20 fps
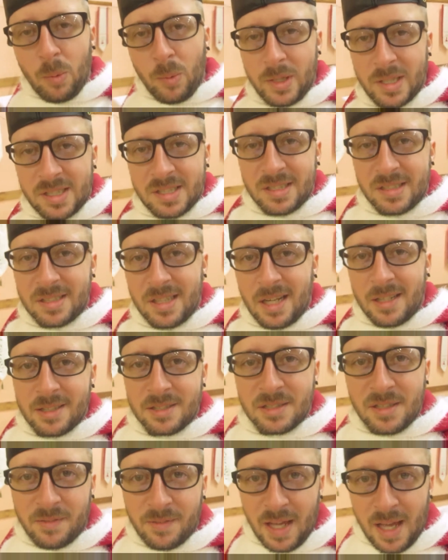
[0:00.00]
Well, this is
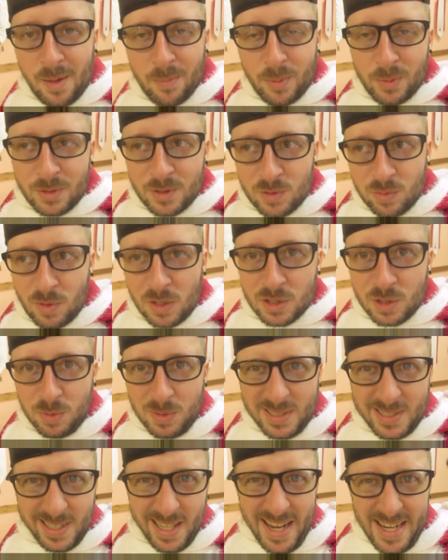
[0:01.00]
kind of stuff that happens
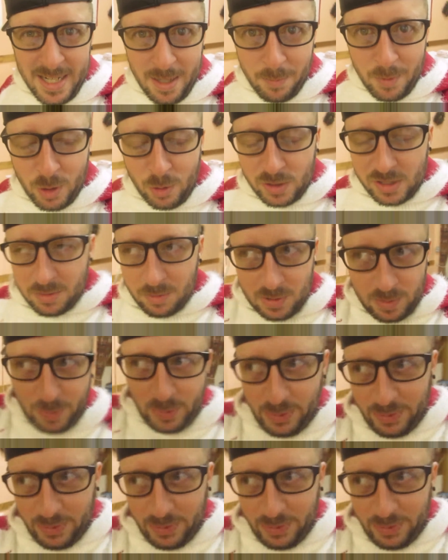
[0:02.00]
whilst we're setting up the Christmas